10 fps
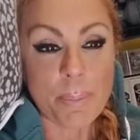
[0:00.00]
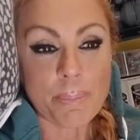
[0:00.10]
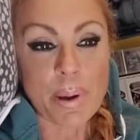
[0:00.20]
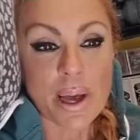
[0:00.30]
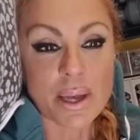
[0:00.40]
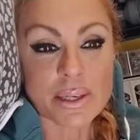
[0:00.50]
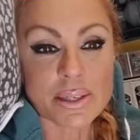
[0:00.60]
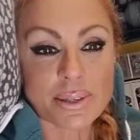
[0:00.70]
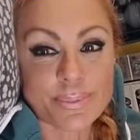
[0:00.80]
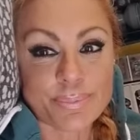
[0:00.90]
But
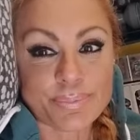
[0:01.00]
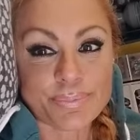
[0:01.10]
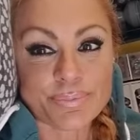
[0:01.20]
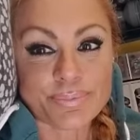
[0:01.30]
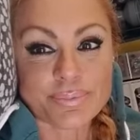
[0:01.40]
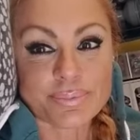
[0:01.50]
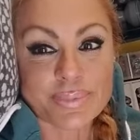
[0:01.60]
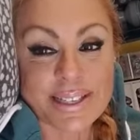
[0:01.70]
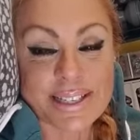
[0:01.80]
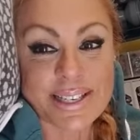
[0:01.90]

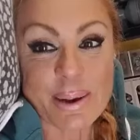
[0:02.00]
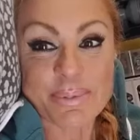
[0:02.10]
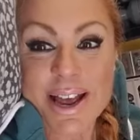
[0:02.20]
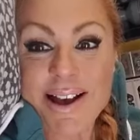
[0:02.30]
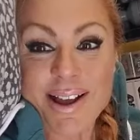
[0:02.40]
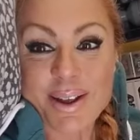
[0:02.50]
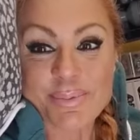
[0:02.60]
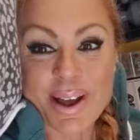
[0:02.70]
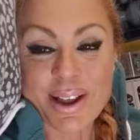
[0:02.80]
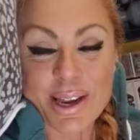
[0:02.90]
at the same
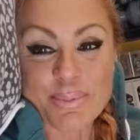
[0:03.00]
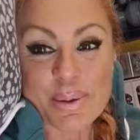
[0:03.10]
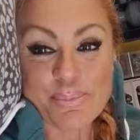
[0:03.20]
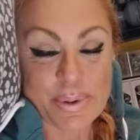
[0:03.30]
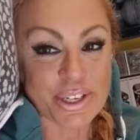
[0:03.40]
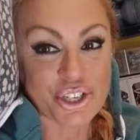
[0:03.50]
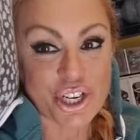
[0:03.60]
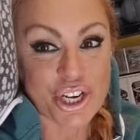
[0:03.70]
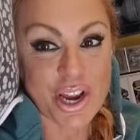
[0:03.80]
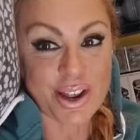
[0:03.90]
time, I got to be
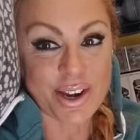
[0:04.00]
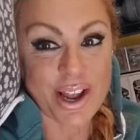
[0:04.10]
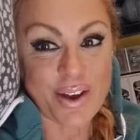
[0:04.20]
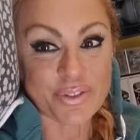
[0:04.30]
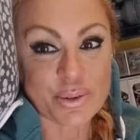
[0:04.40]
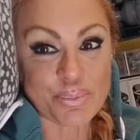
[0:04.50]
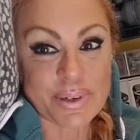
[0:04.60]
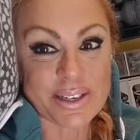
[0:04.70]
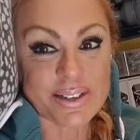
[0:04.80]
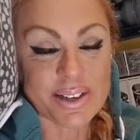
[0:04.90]
bitchy and I have to
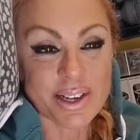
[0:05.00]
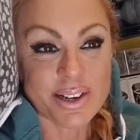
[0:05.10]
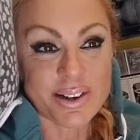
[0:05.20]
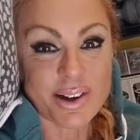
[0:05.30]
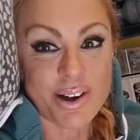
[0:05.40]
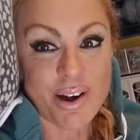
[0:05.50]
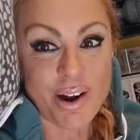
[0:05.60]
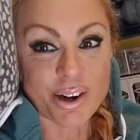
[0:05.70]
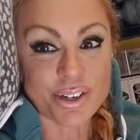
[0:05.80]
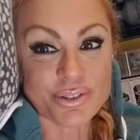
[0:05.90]
be a
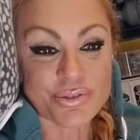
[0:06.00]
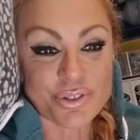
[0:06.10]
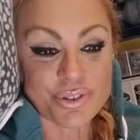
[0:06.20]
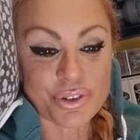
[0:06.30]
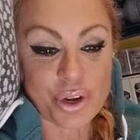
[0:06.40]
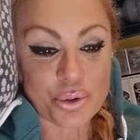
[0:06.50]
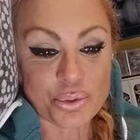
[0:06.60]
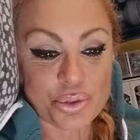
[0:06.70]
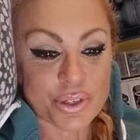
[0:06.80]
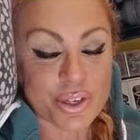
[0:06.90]
hard
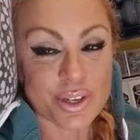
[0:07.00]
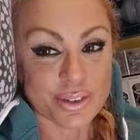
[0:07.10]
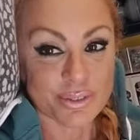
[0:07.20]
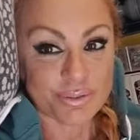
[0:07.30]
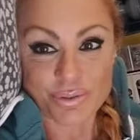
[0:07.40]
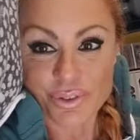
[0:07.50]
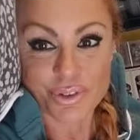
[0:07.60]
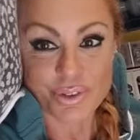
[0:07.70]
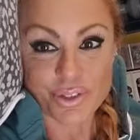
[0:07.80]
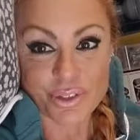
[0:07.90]
nose
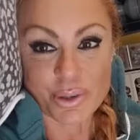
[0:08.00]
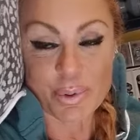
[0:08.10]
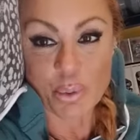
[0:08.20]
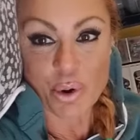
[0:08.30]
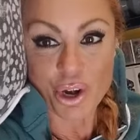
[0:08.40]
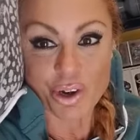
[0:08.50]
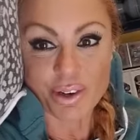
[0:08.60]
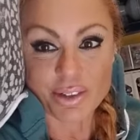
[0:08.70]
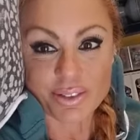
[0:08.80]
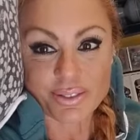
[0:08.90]
to them at
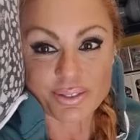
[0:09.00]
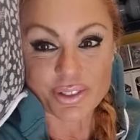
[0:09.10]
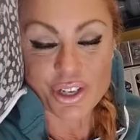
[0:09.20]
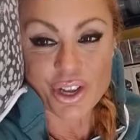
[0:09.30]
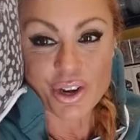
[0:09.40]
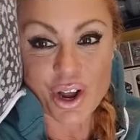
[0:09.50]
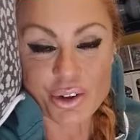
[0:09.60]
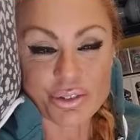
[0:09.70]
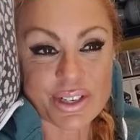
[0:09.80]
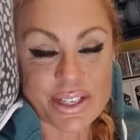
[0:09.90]
work. You
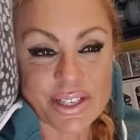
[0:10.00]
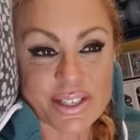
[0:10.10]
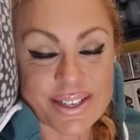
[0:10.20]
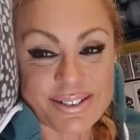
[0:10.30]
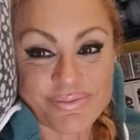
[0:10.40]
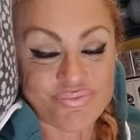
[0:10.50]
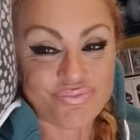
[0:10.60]
know, it's just that.